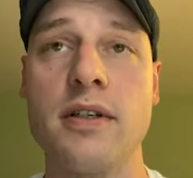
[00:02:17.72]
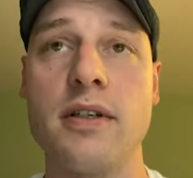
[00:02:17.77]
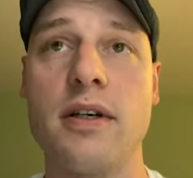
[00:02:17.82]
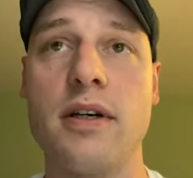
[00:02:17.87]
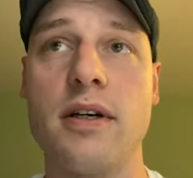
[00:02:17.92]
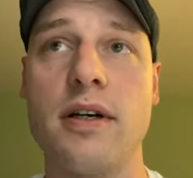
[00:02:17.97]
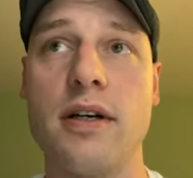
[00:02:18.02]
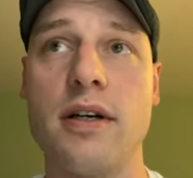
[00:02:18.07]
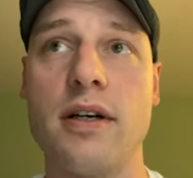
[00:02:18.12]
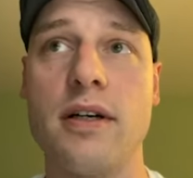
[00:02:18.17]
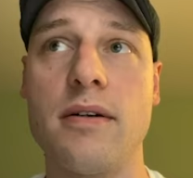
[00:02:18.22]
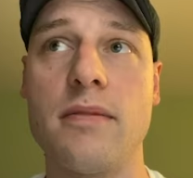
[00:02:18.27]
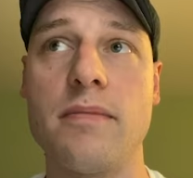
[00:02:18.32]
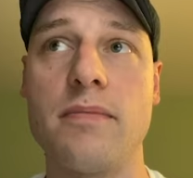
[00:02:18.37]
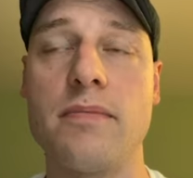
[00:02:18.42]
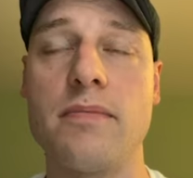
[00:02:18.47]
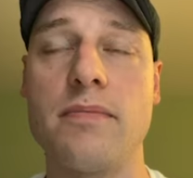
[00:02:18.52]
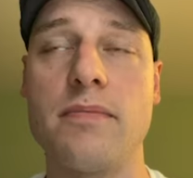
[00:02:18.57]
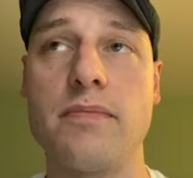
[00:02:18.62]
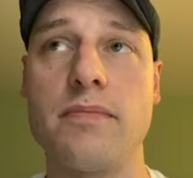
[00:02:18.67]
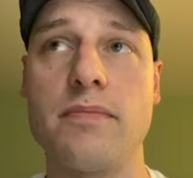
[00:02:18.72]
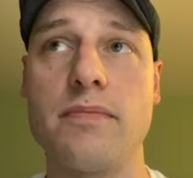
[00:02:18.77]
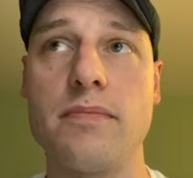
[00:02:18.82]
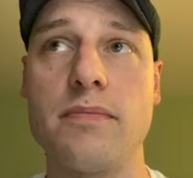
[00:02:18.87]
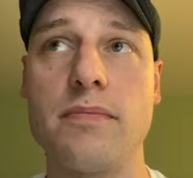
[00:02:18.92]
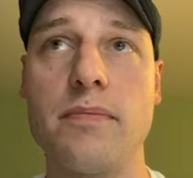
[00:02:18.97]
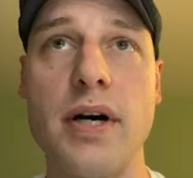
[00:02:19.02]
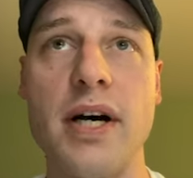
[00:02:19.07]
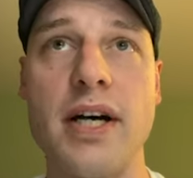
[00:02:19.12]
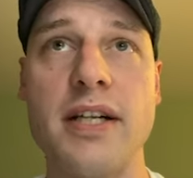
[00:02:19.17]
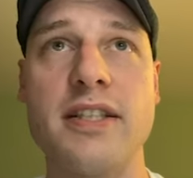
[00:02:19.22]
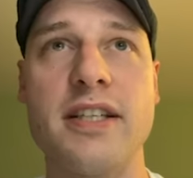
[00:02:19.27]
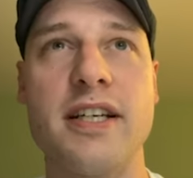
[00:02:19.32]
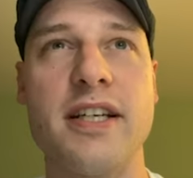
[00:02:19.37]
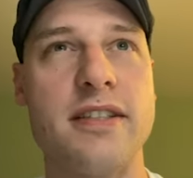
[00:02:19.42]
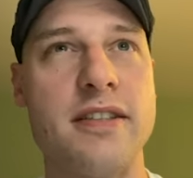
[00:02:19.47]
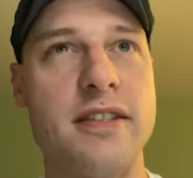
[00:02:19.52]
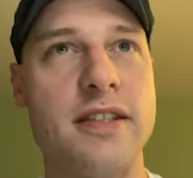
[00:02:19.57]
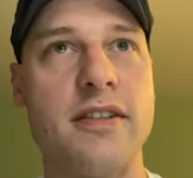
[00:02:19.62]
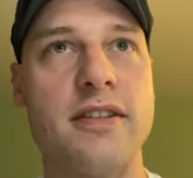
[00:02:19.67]
But
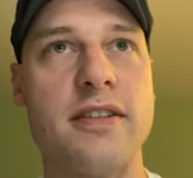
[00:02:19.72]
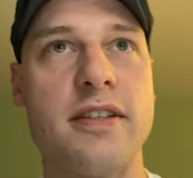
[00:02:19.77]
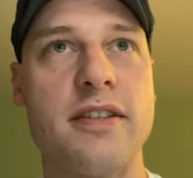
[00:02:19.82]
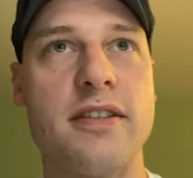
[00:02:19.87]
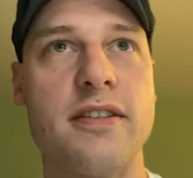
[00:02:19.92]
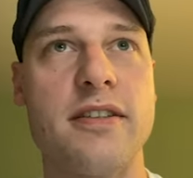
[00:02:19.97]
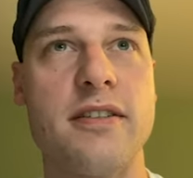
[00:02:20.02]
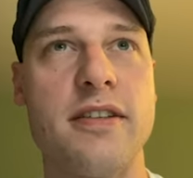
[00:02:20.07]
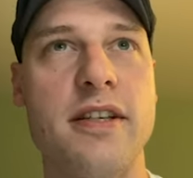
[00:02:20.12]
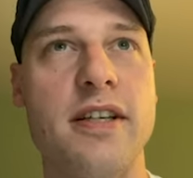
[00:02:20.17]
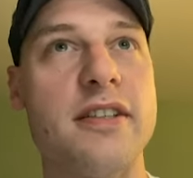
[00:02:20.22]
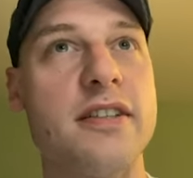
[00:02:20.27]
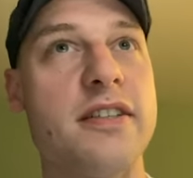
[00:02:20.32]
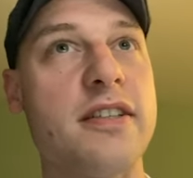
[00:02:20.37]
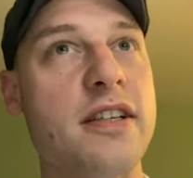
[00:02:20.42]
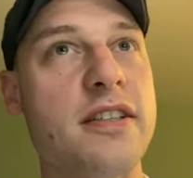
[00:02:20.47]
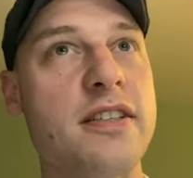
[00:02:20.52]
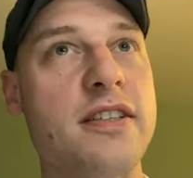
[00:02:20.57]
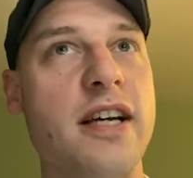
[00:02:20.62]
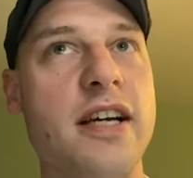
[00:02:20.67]
it sounds like it does.